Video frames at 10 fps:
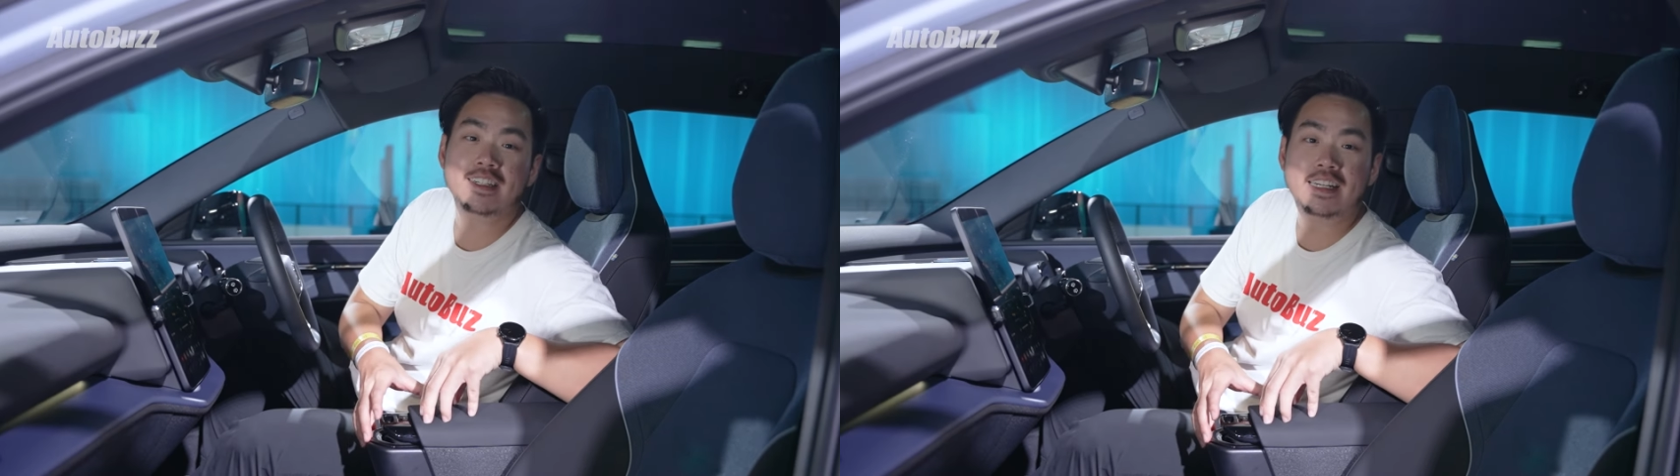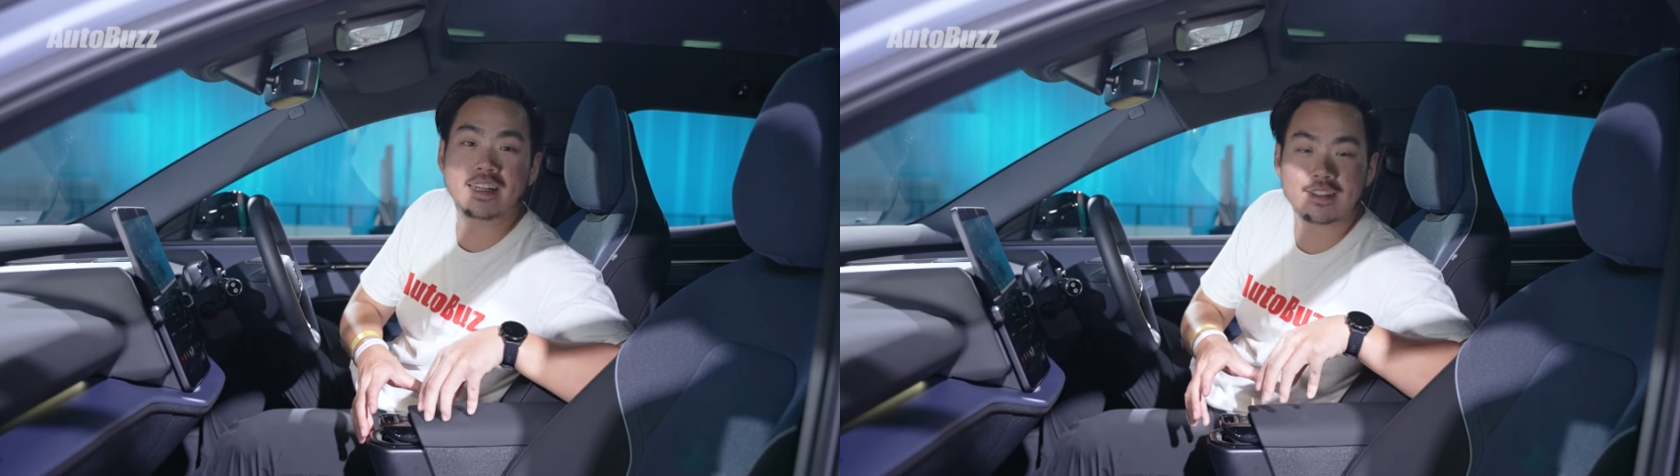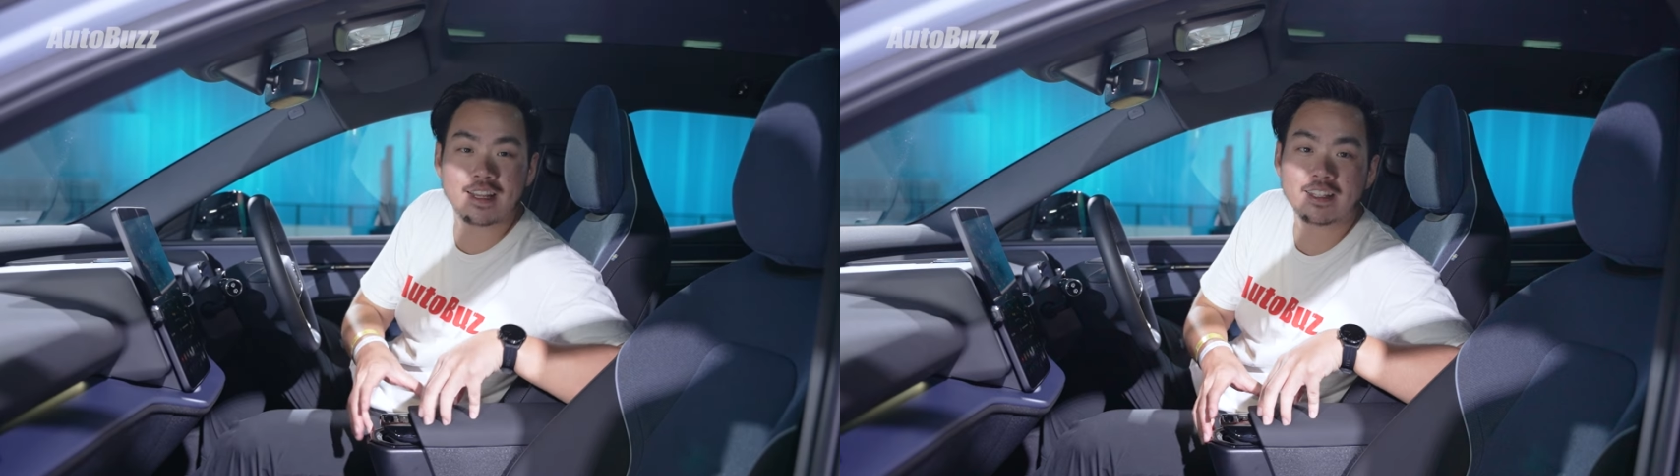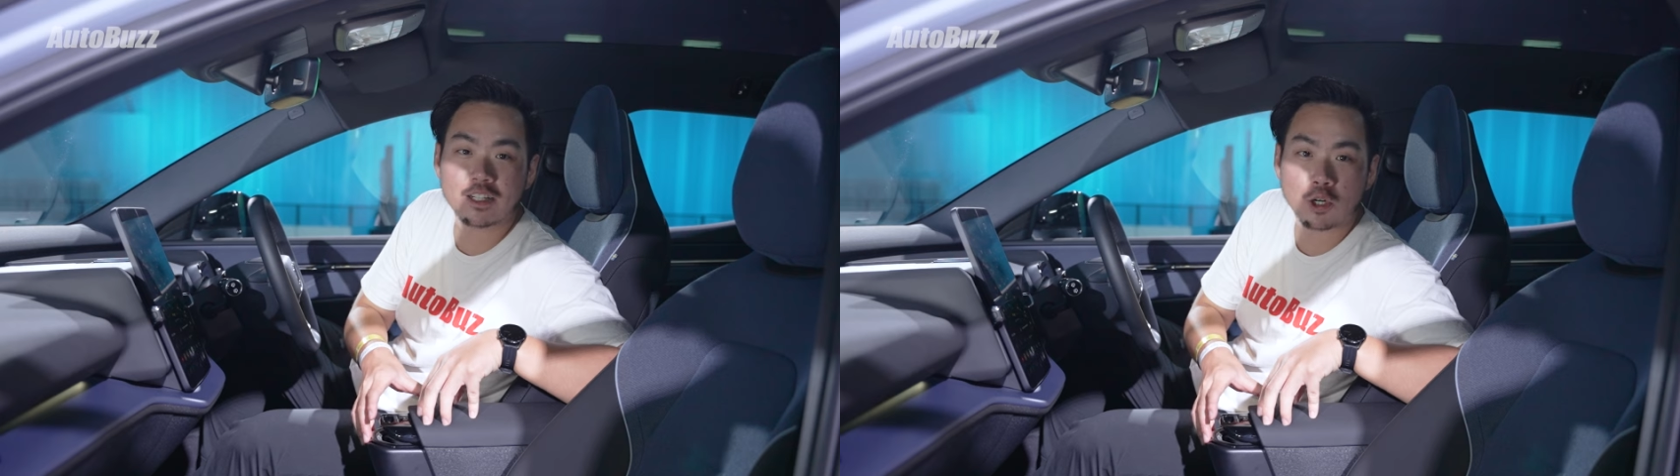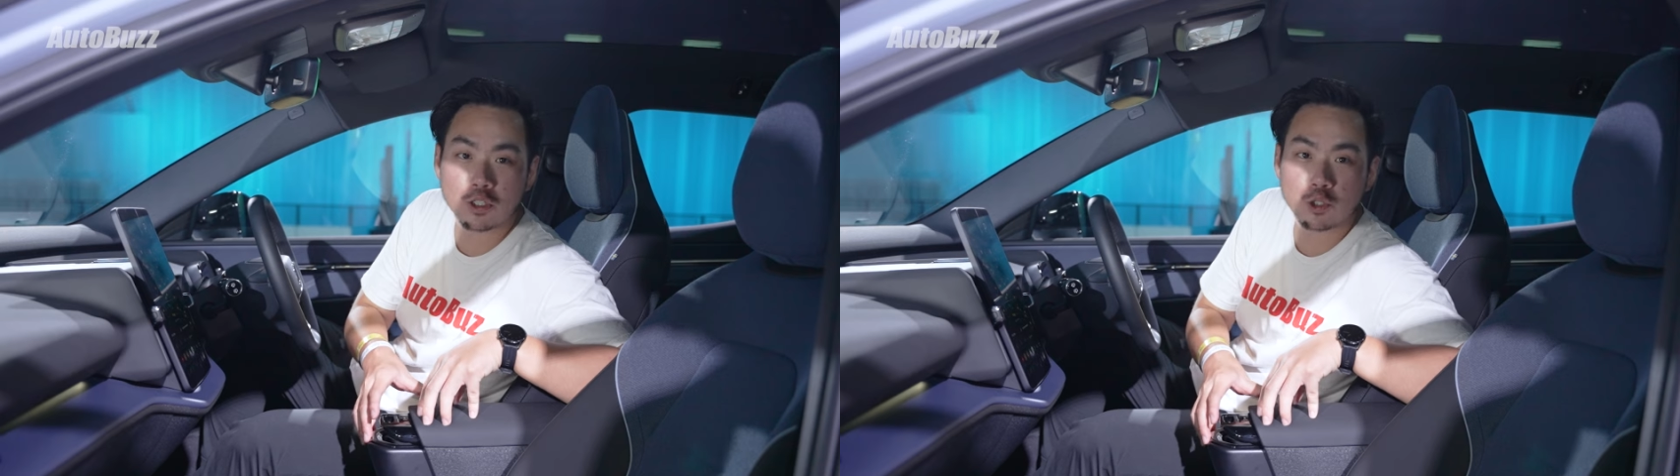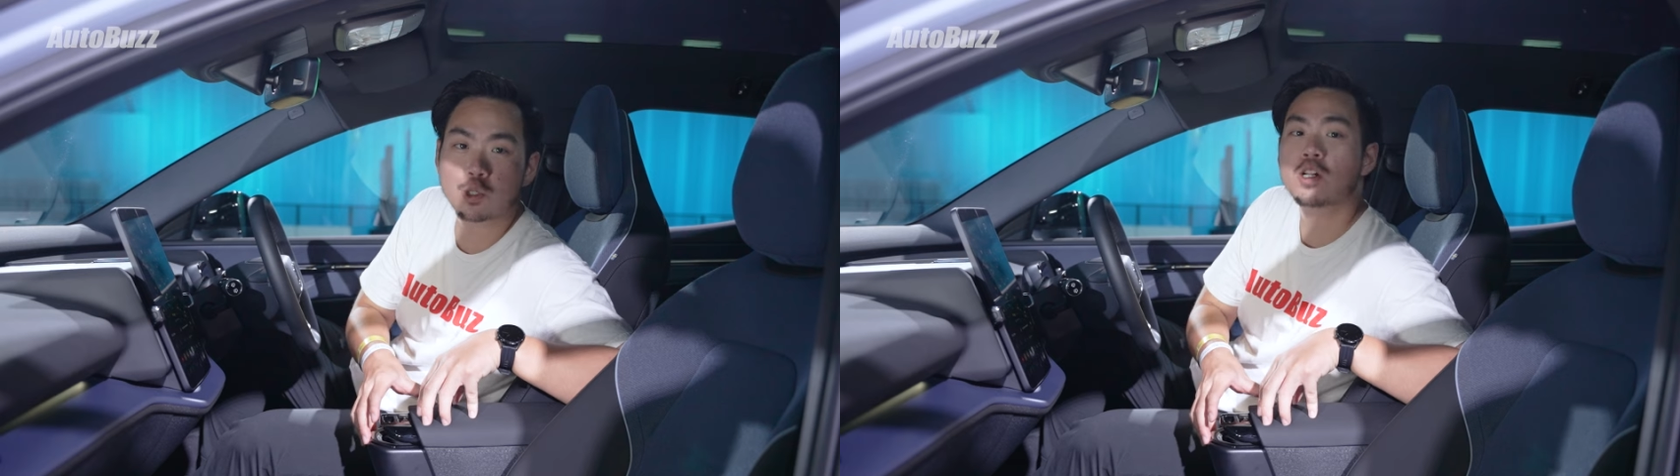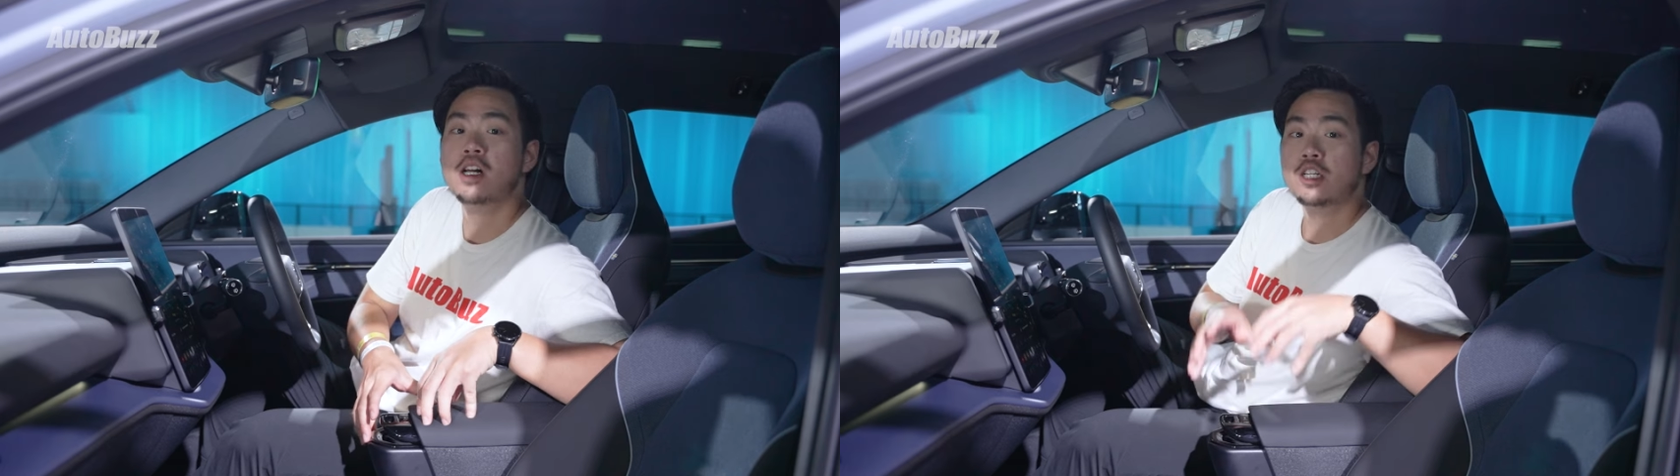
in the center console.